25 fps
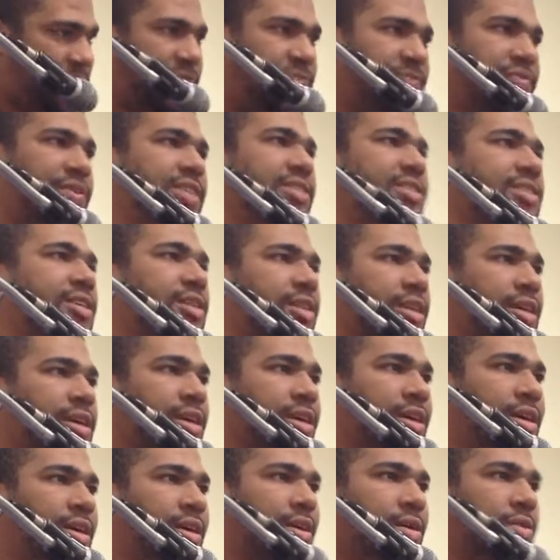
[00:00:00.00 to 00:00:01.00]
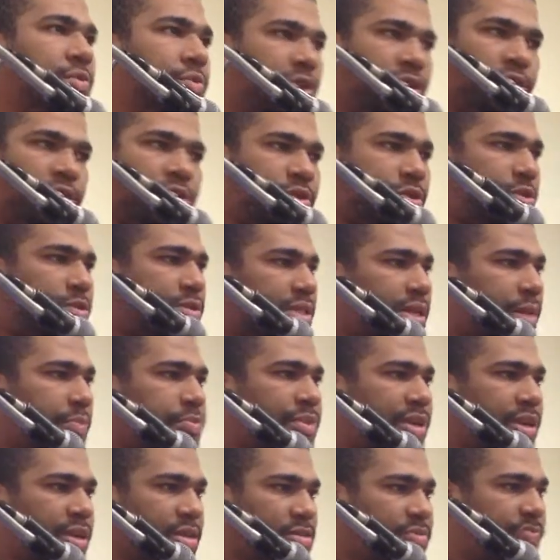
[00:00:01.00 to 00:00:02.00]
physically, when you do
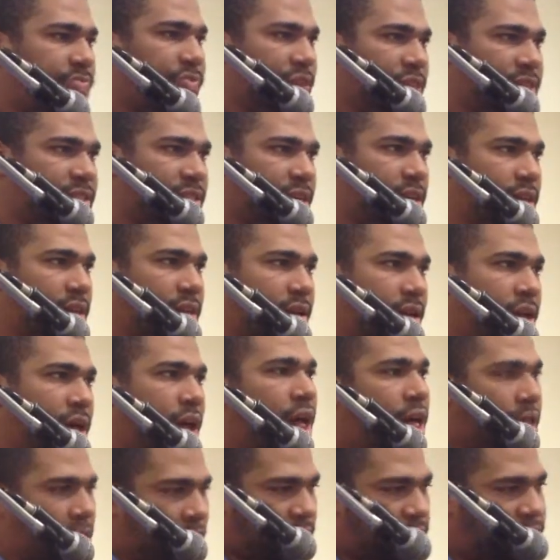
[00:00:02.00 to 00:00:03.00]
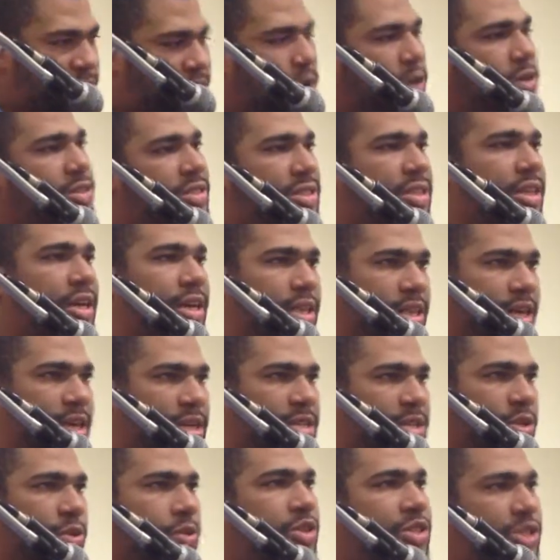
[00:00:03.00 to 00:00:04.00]
something physical, the first thing they
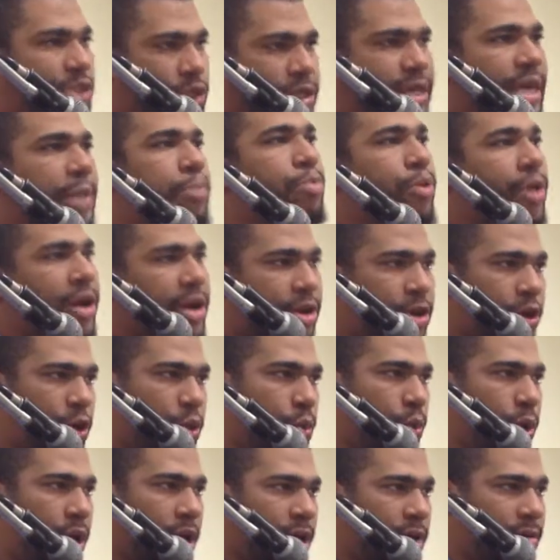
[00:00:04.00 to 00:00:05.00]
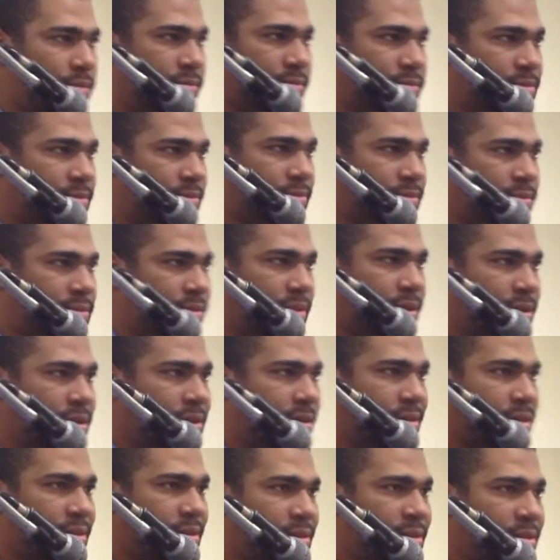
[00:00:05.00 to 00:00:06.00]
do is they break your will.
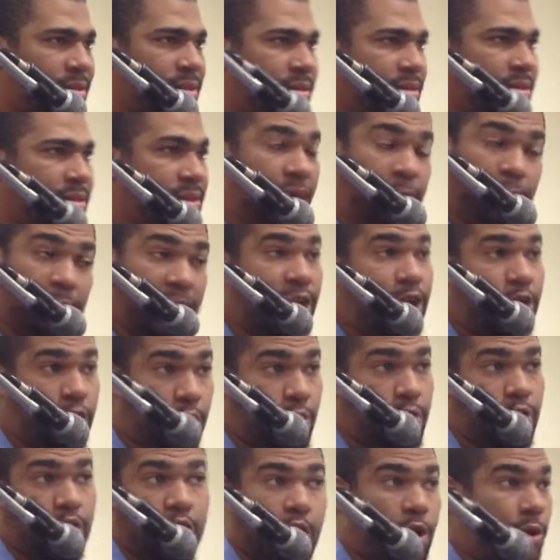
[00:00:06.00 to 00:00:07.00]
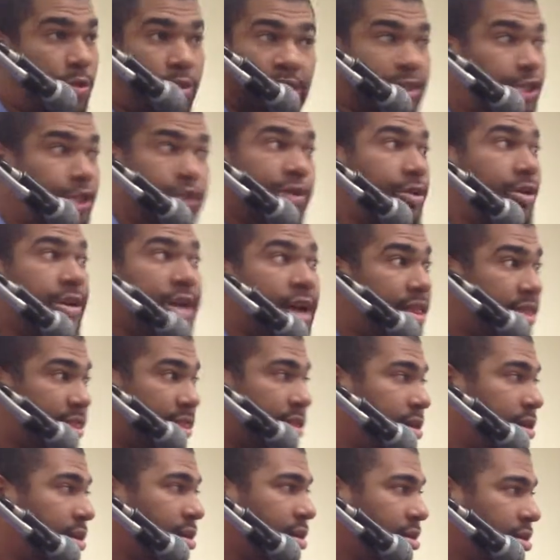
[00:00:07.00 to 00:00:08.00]
They make you know that you're
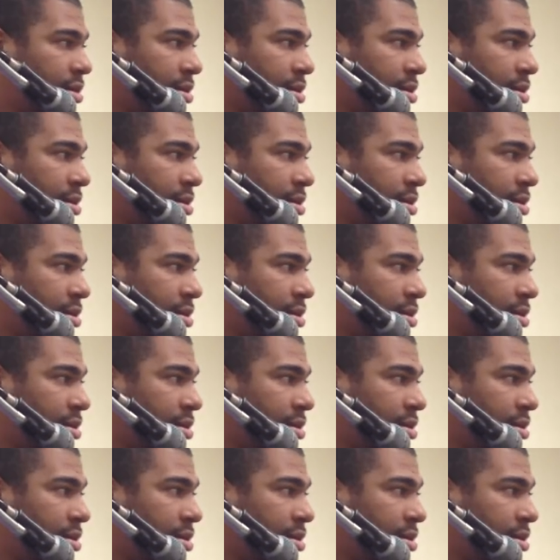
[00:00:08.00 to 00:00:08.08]
nothing.